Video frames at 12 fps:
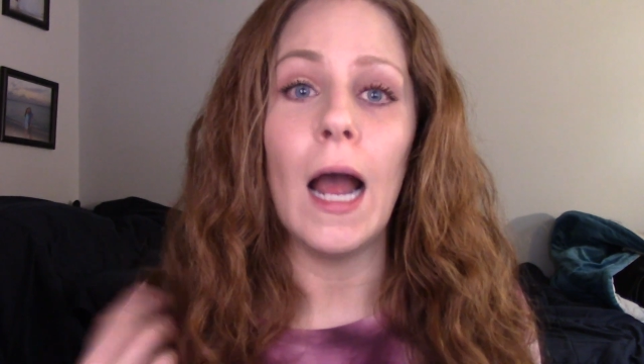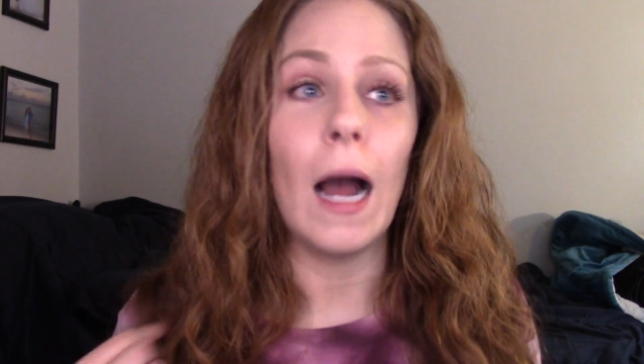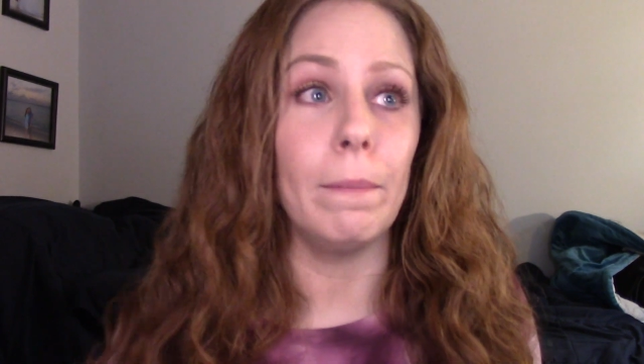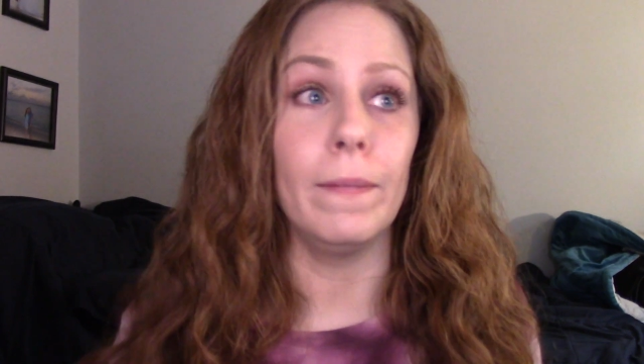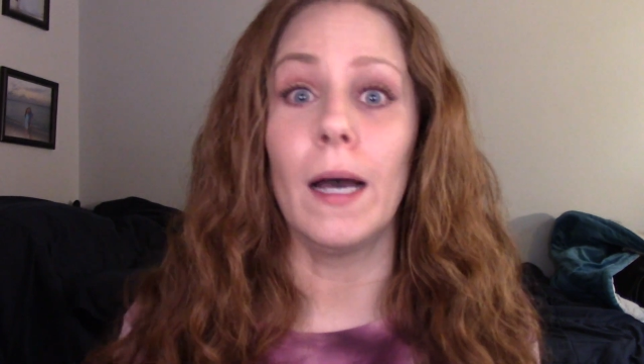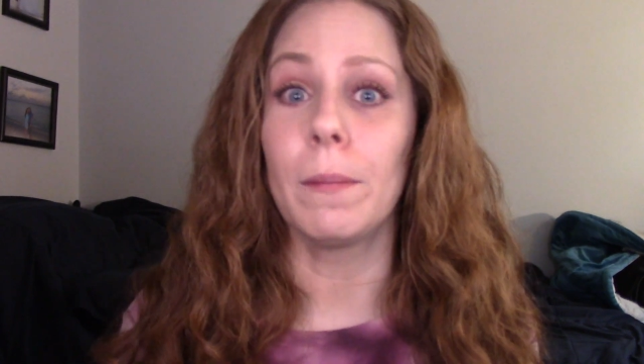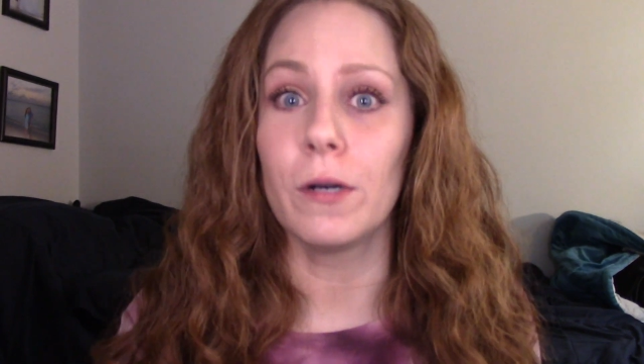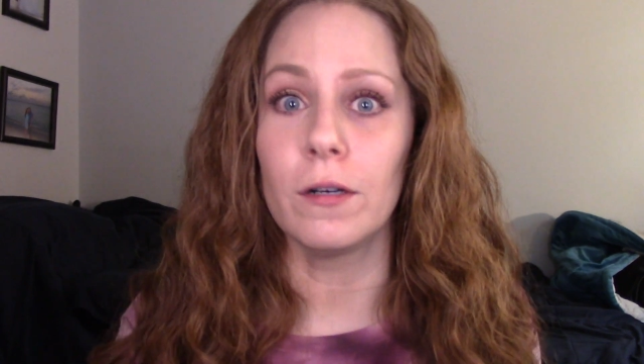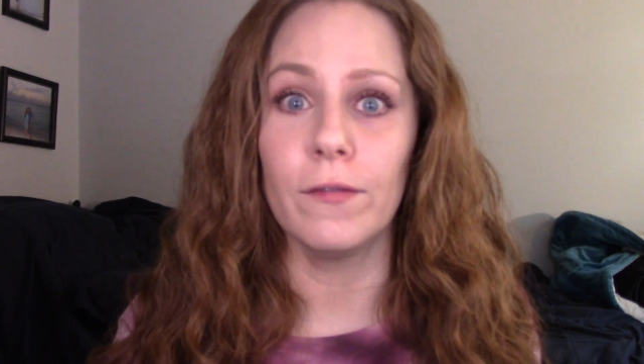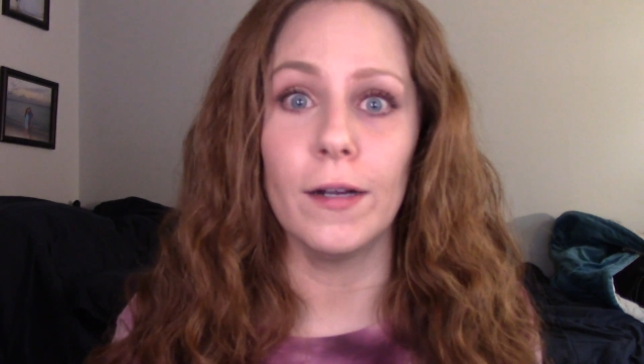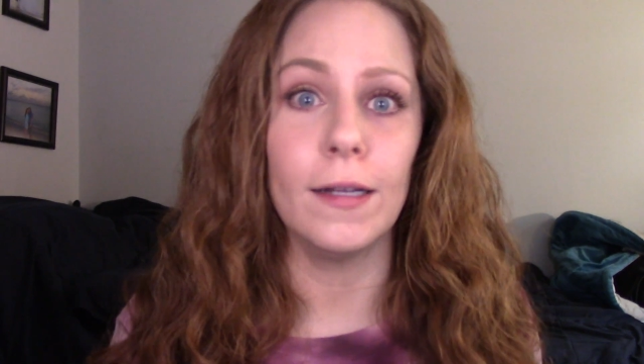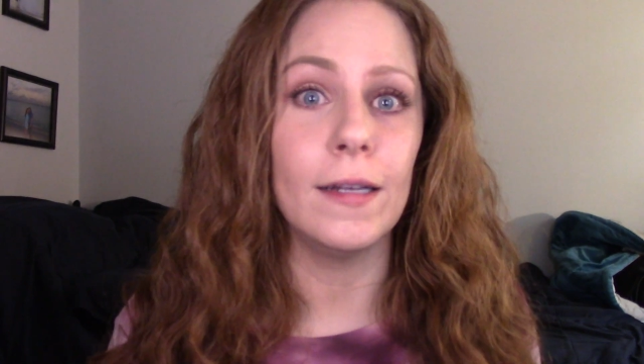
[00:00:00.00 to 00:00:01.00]
I'm not
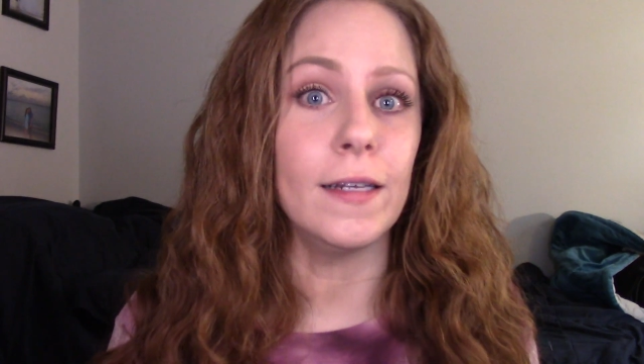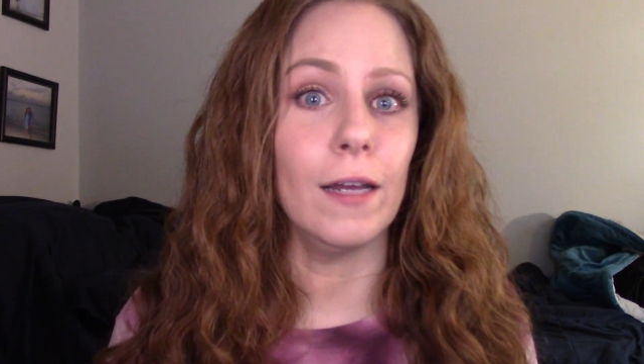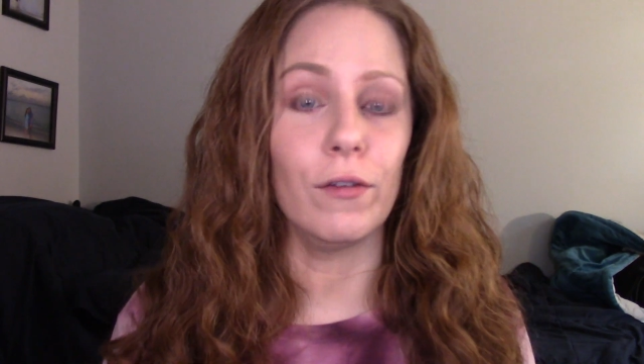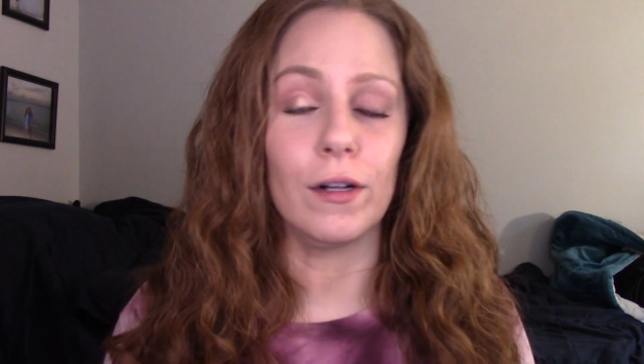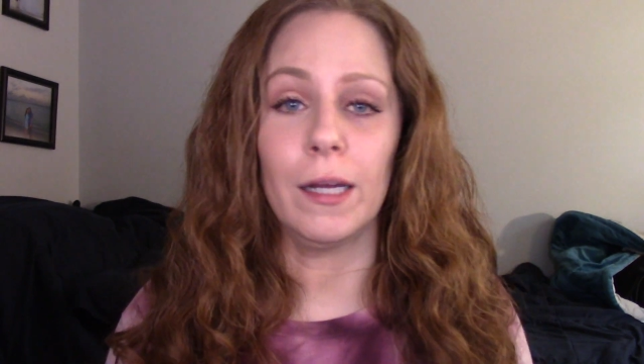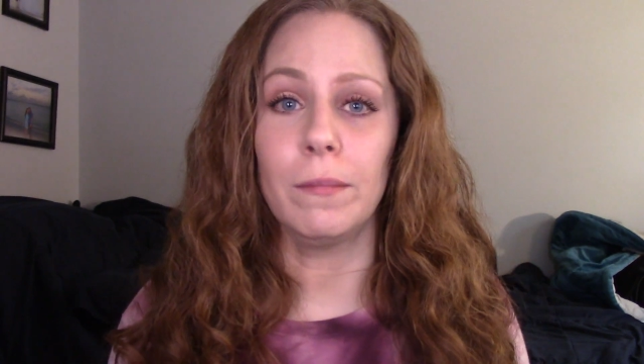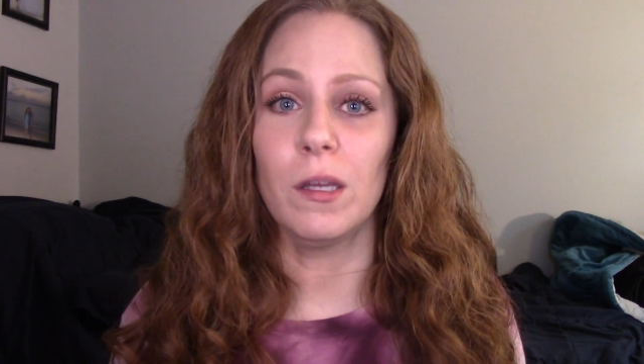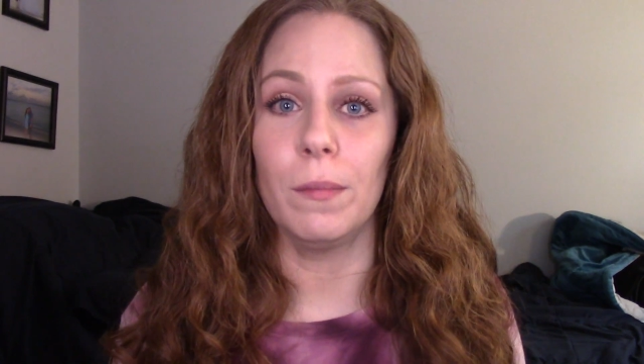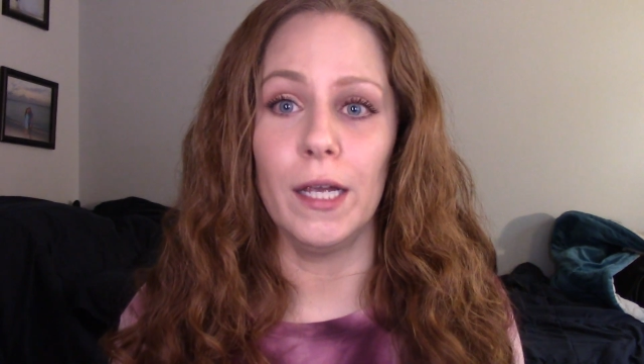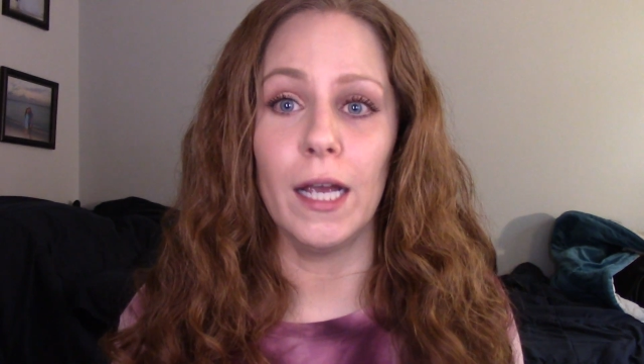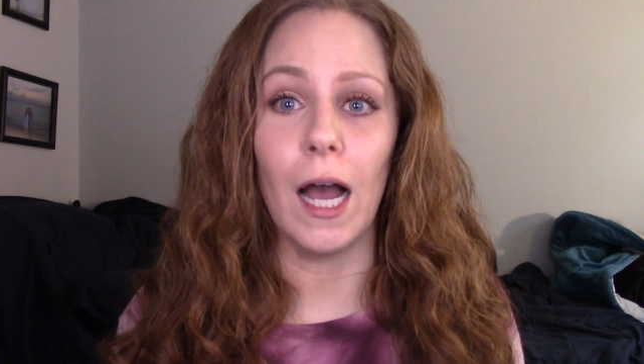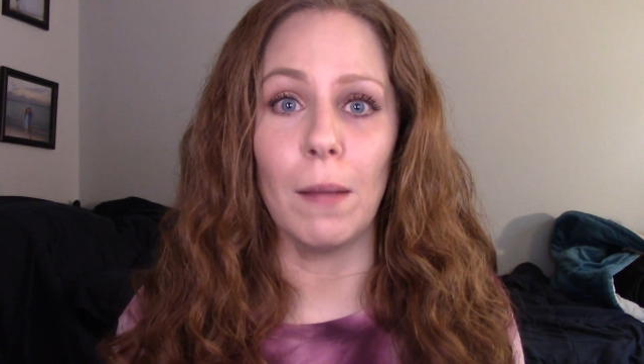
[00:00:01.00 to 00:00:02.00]
perfect, never claimed to
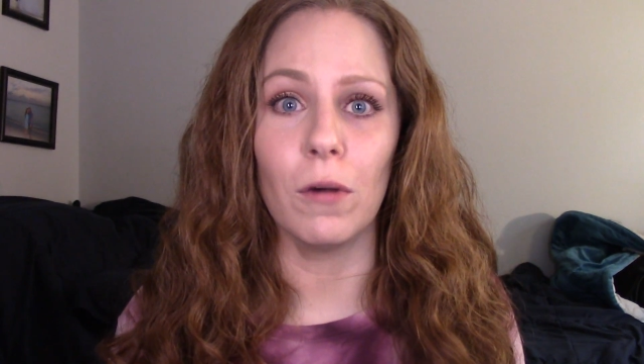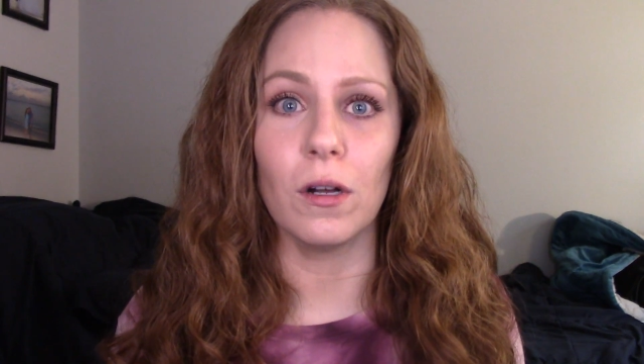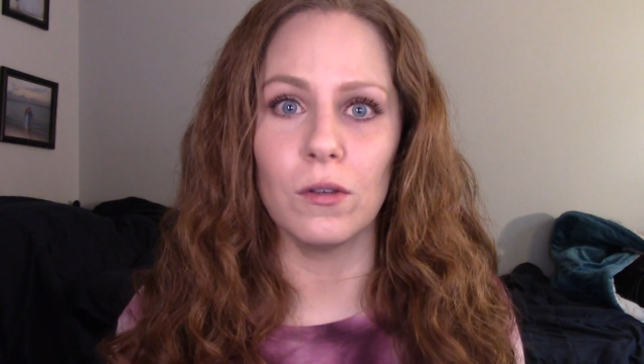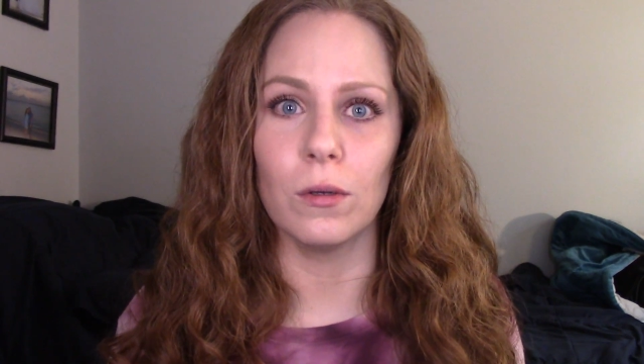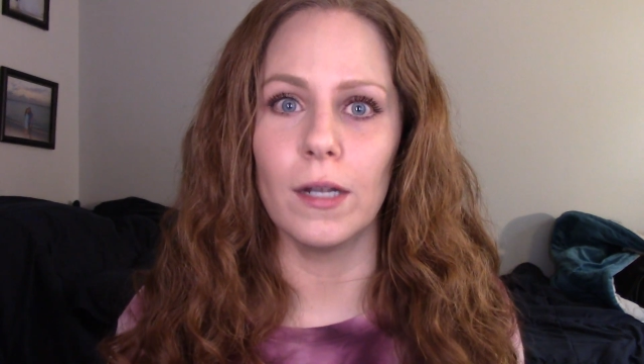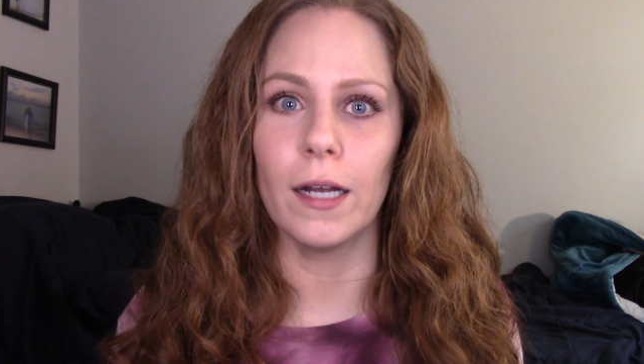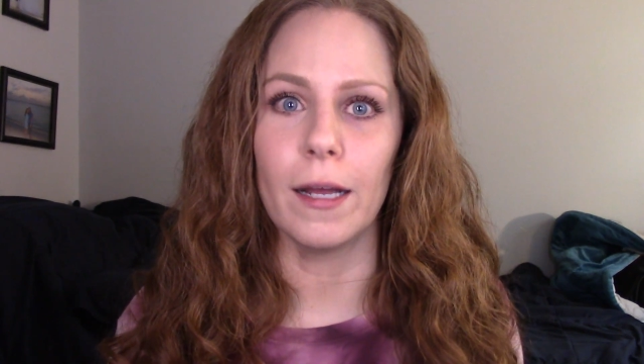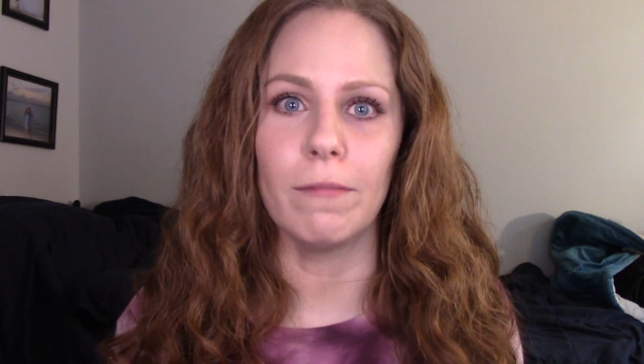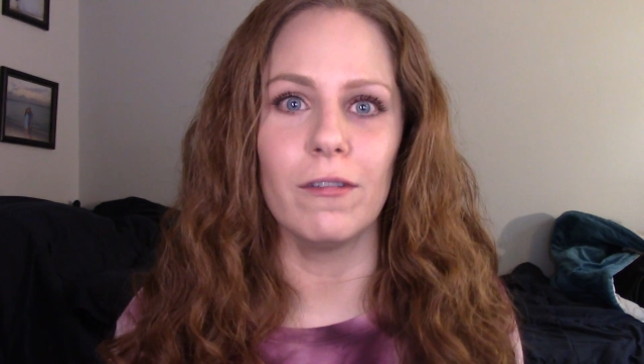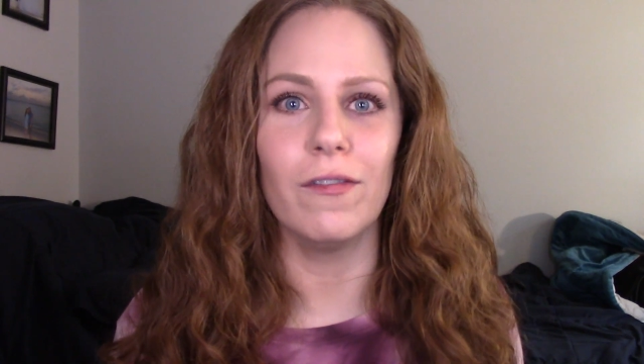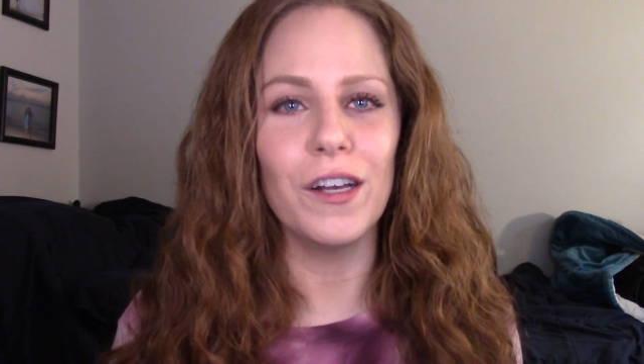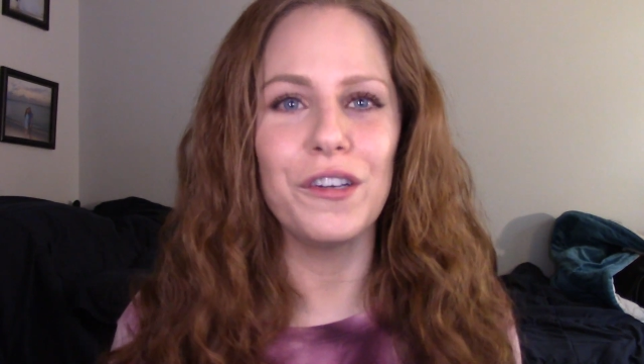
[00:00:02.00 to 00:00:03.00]
be. I'm also not a
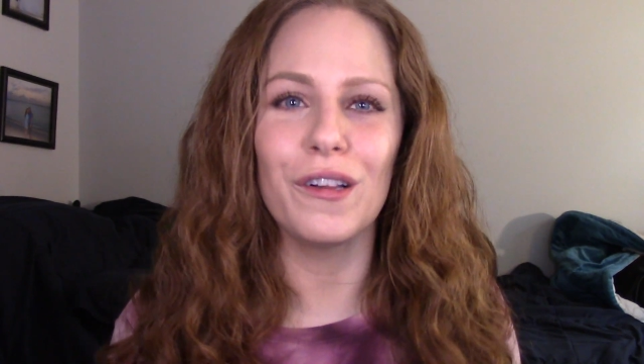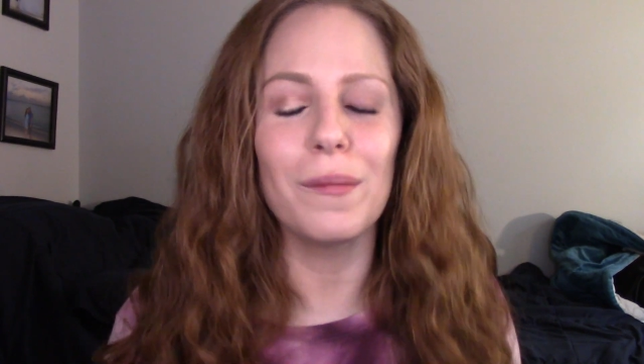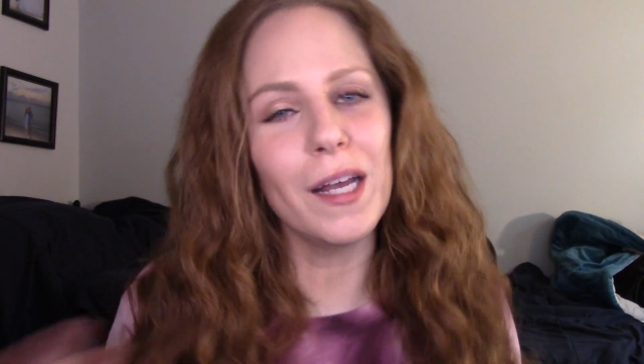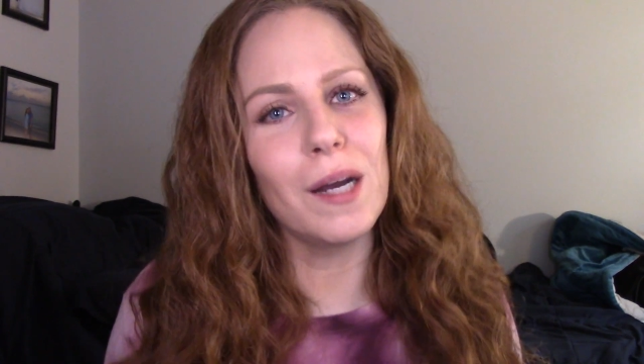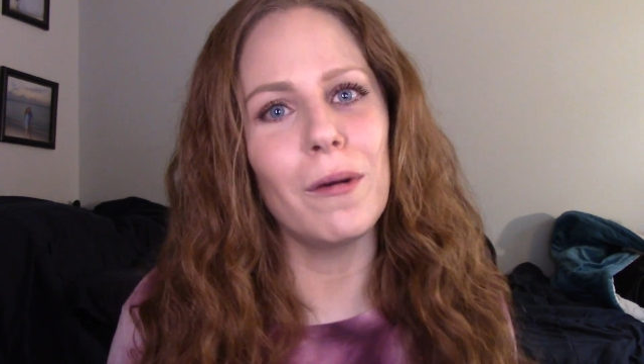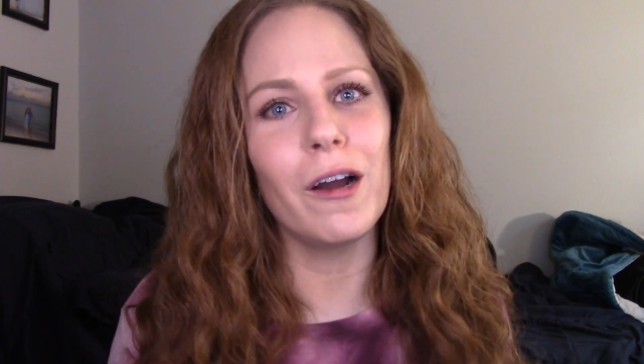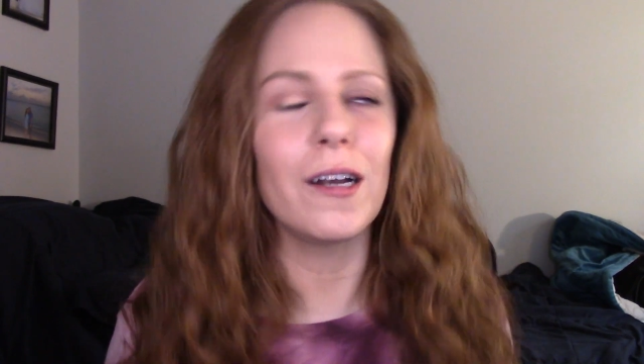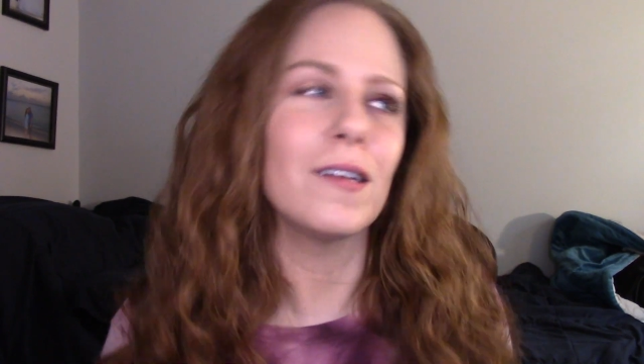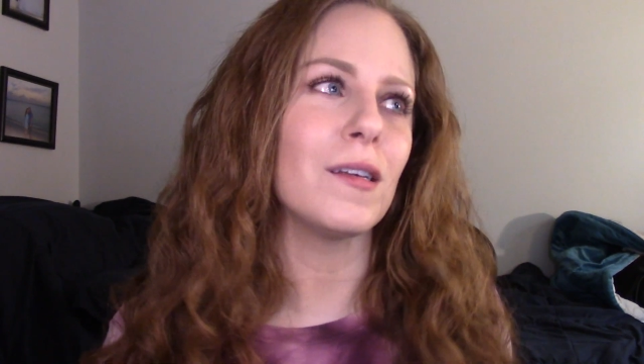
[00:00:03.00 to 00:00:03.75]
professional makeup artist.